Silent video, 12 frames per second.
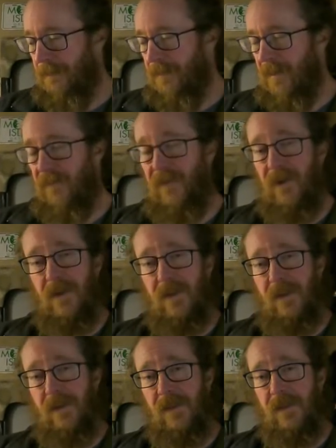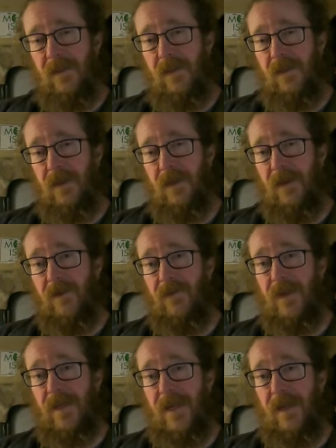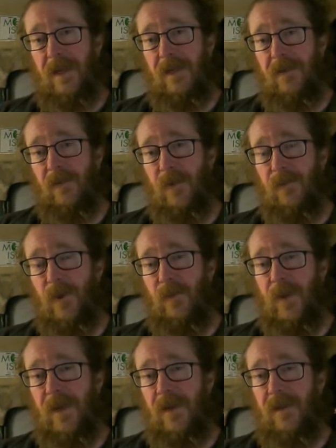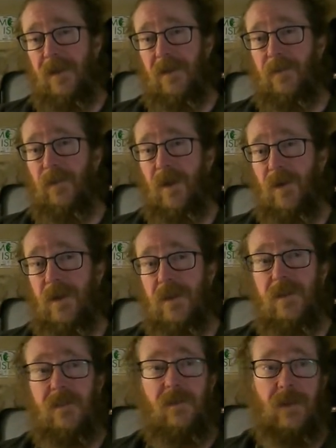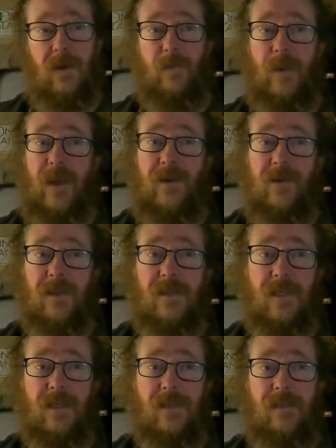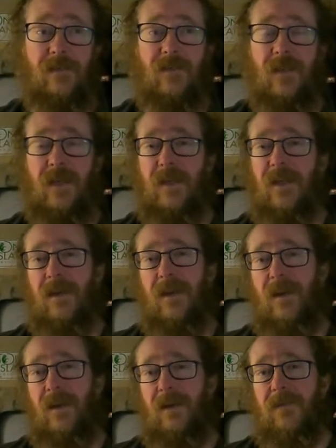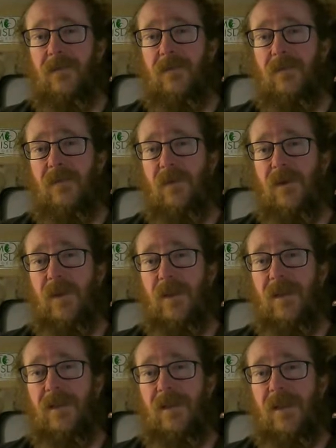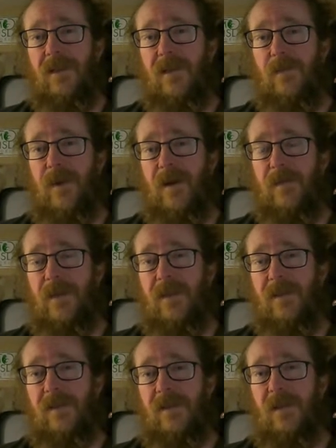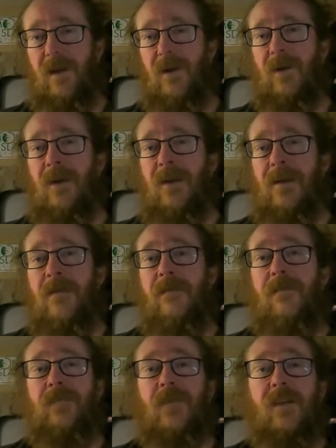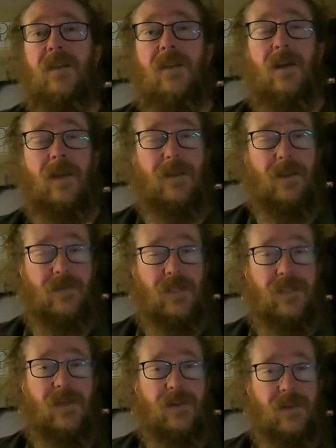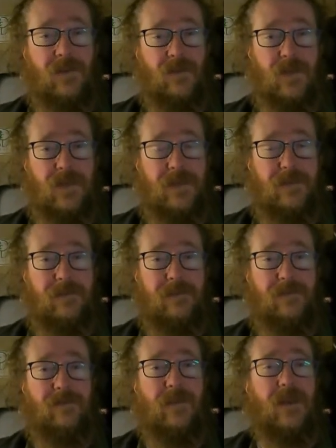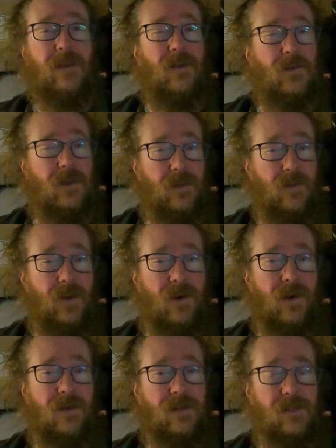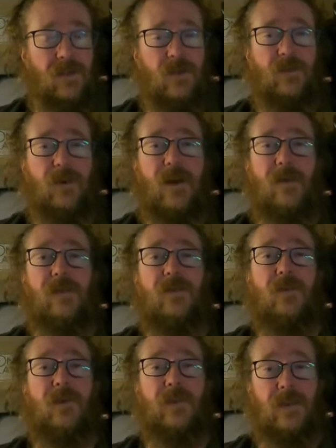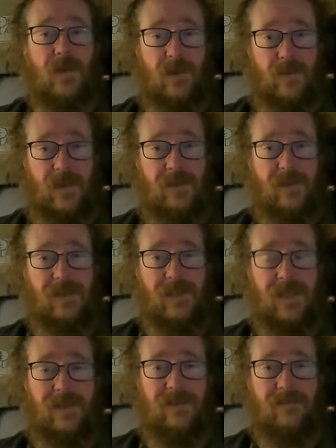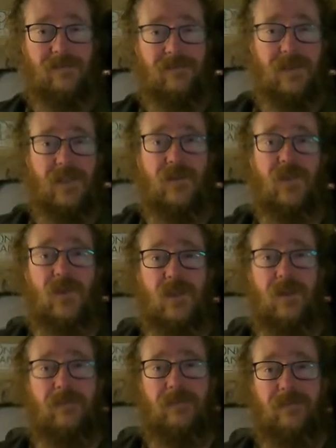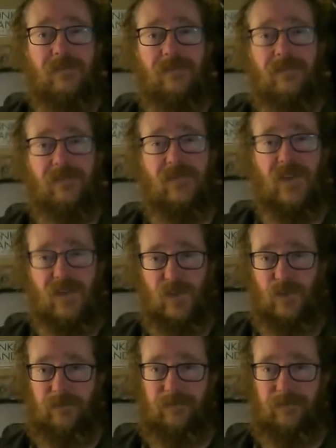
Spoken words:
furnace every day with propane and the blowers that are battery intensive, we really need to get to the bottom of this. So I'd love to tell you that we're done. I don't think we are, so perhaps we'll talk about this again in the future very soon.